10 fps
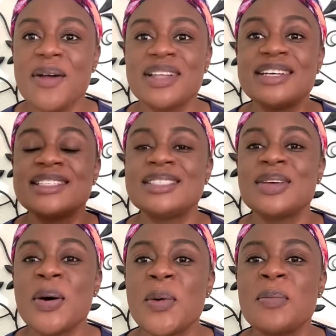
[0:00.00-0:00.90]
There's
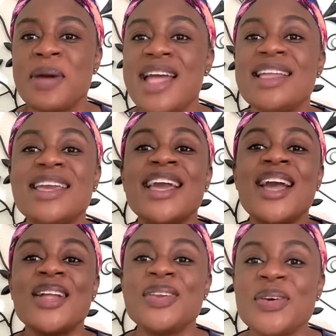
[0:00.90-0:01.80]
so many
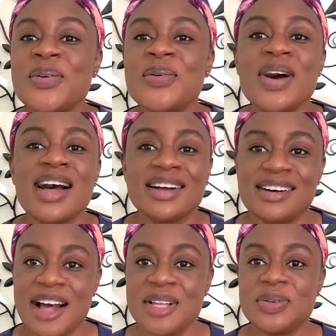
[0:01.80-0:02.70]
new
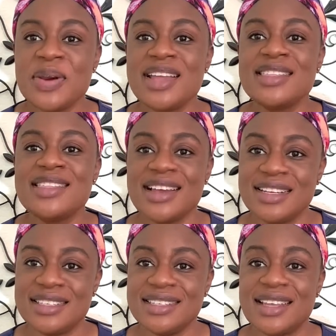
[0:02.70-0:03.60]
graduate
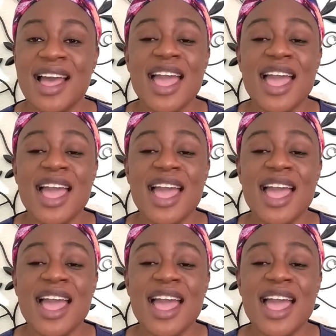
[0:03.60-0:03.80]
nurses,